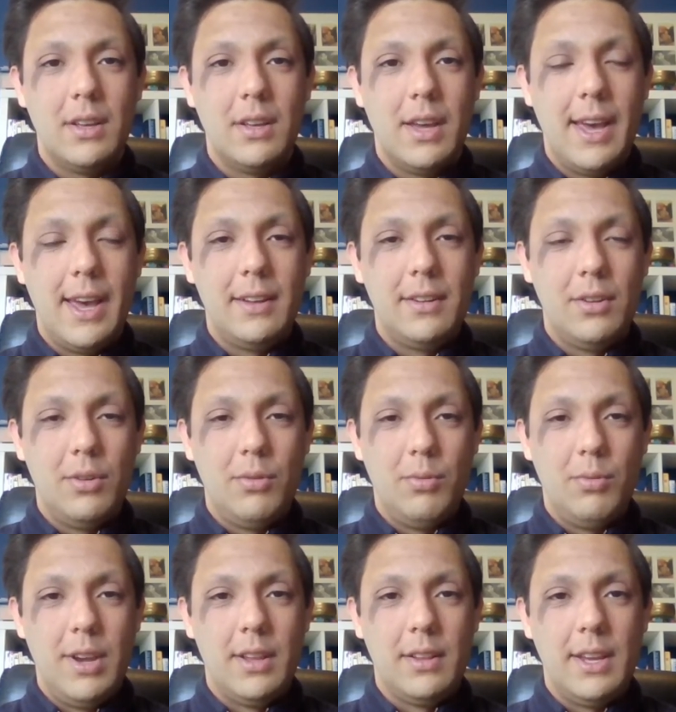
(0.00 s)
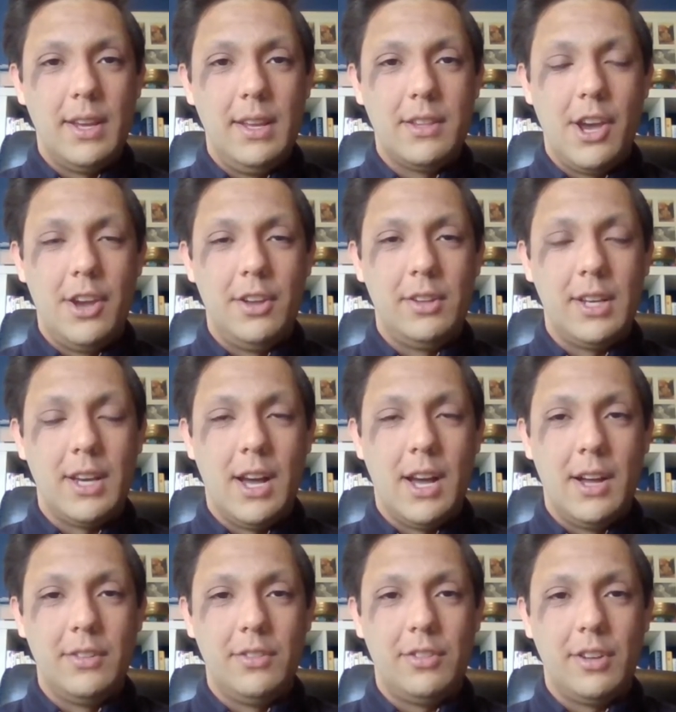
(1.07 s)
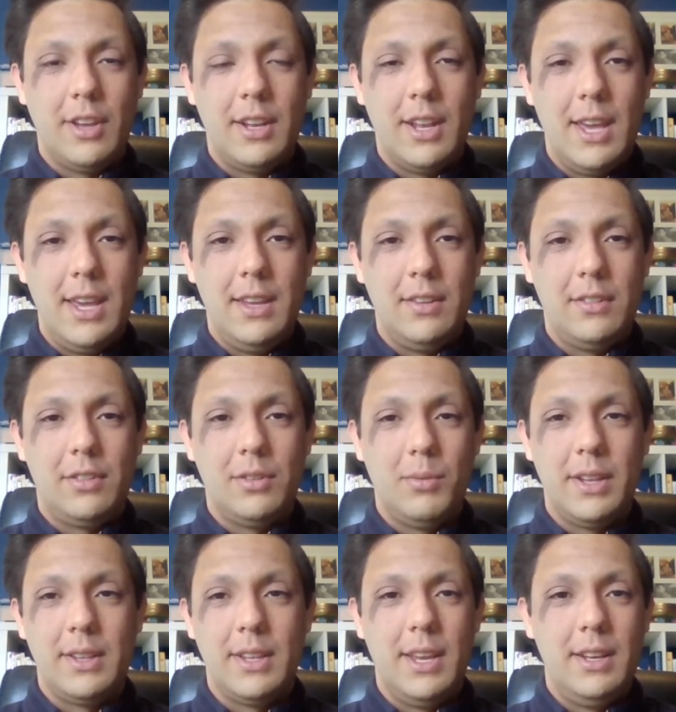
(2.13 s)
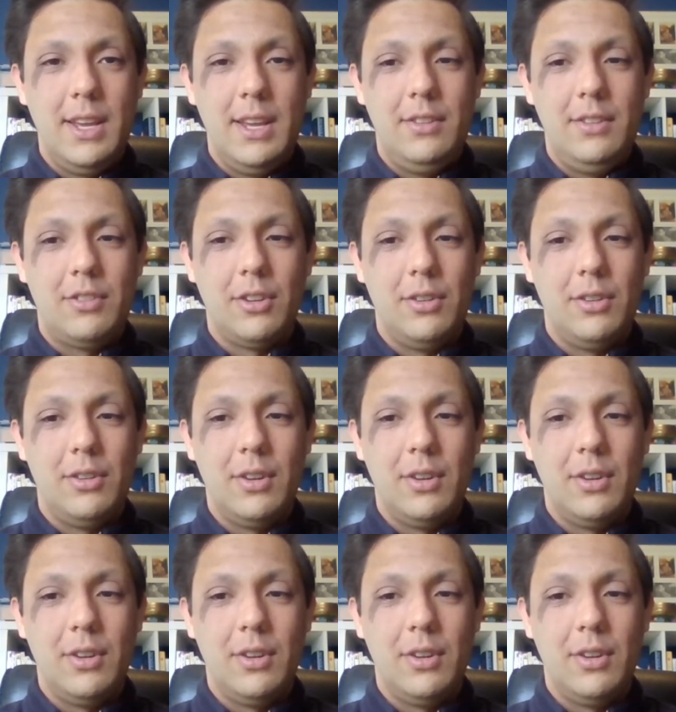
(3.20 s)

And really, they only hunt and eat when they need to.